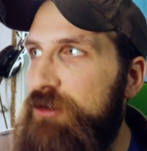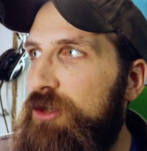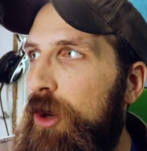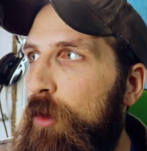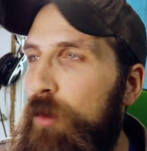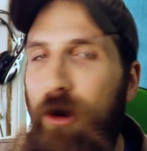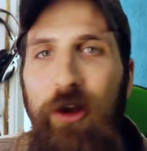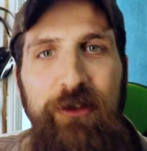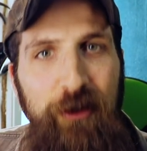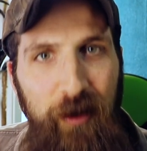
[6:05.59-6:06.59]
So we're
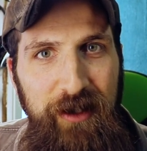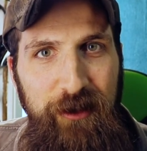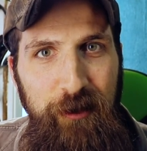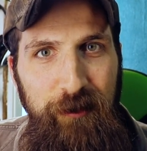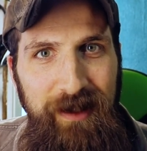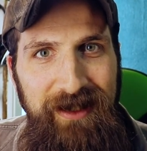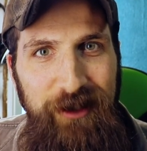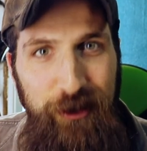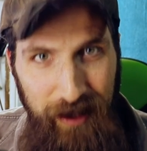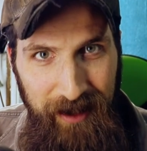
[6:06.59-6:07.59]
also going to
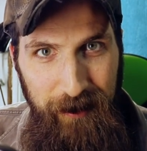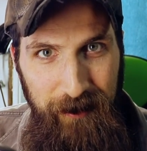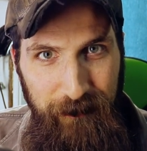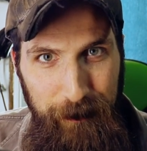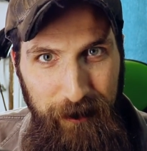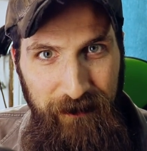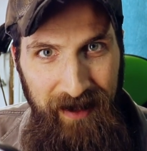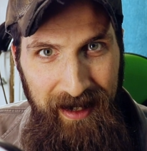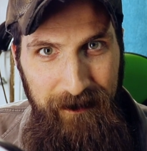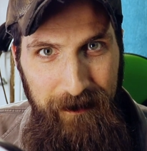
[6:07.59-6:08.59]
release a trailer for book
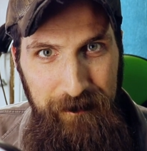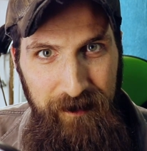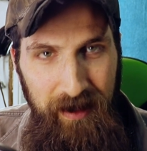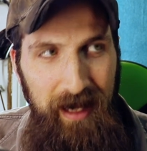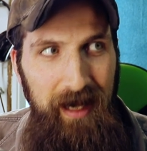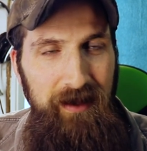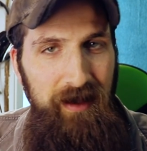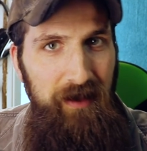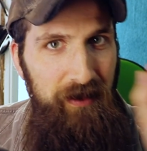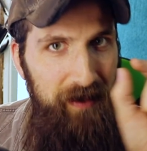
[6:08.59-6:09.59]
five,
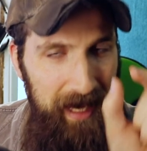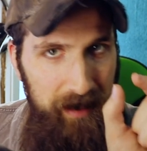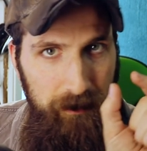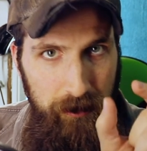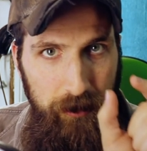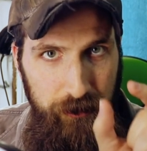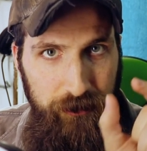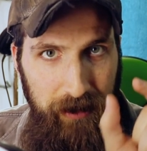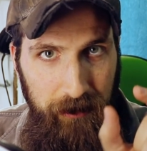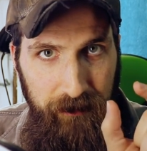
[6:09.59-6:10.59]
and that new
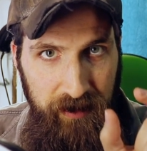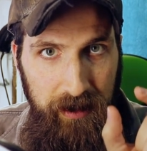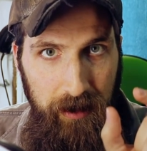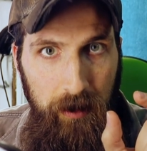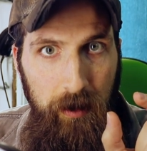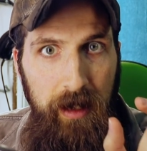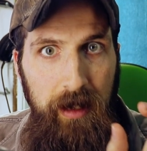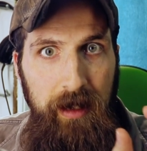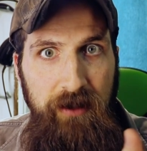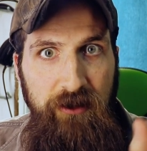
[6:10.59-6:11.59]
trailer video
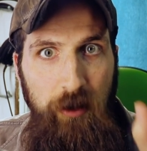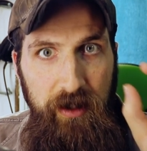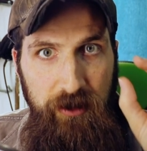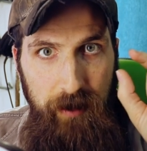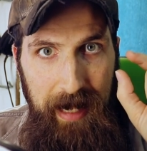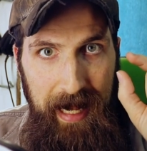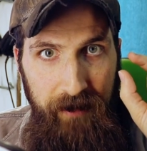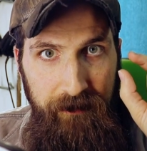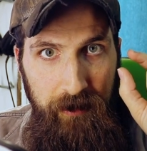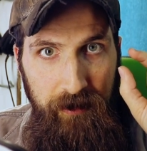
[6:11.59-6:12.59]
is going to
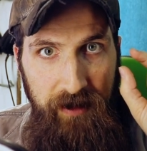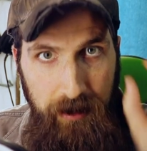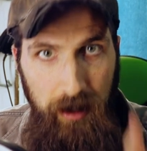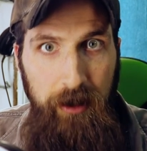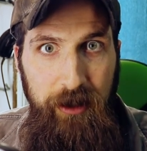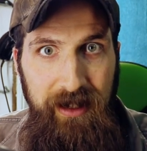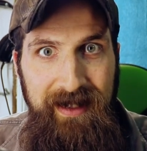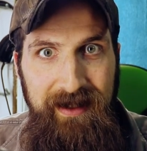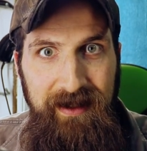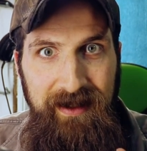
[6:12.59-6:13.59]
have the
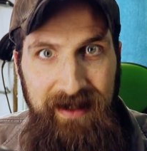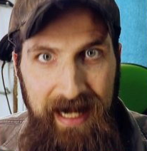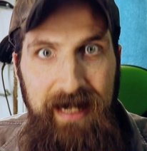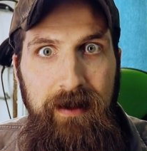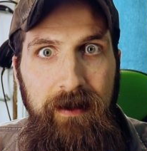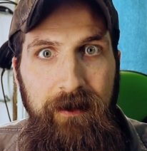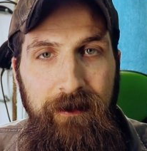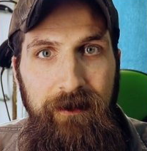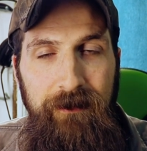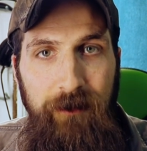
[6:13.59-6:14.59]
concrete date
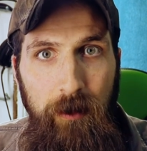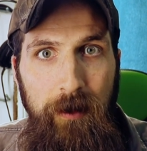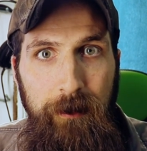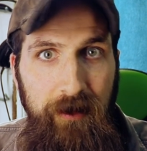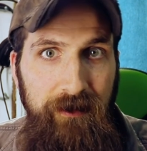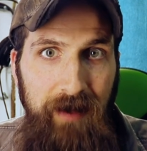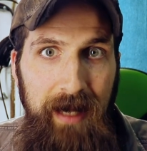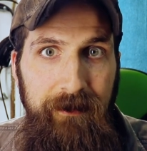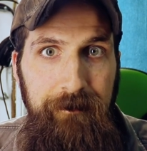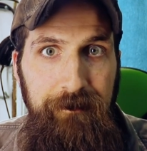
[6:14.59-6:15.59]
for book
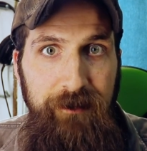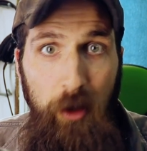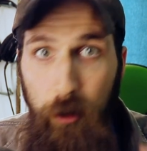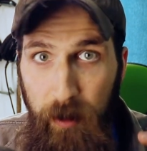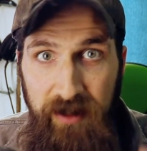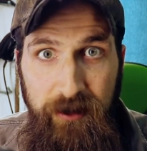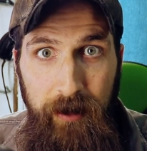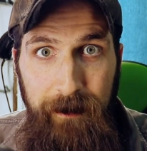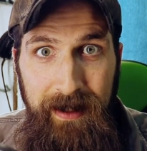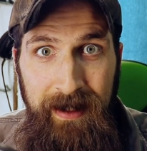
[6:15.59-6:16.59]
five. Don't know when it's
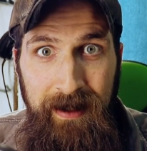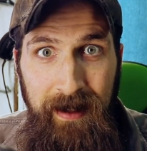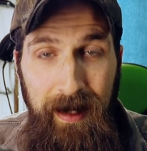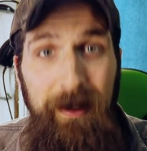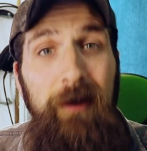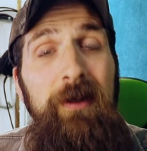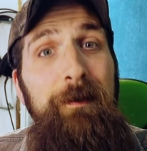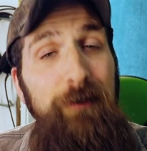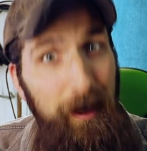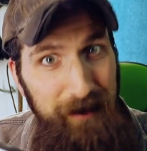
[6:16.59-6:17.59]
going to be. I'm not going
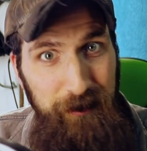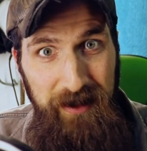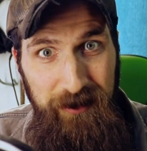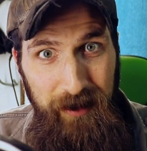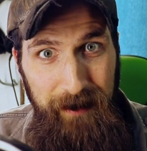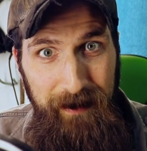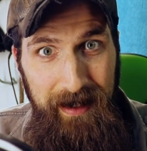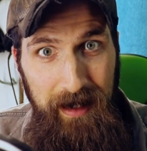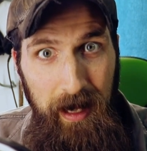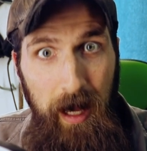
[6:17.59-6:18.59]
to promise when it's going to
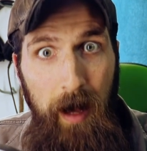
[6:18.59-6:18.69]
be,